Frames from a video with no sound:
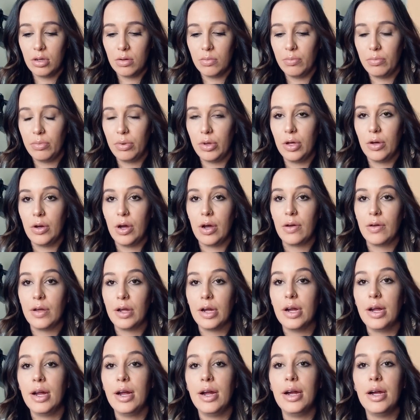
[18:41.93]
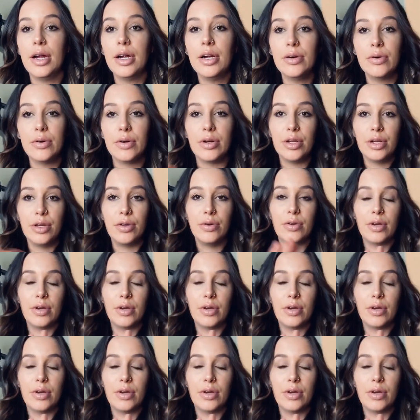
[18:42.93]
blow out your hair, or you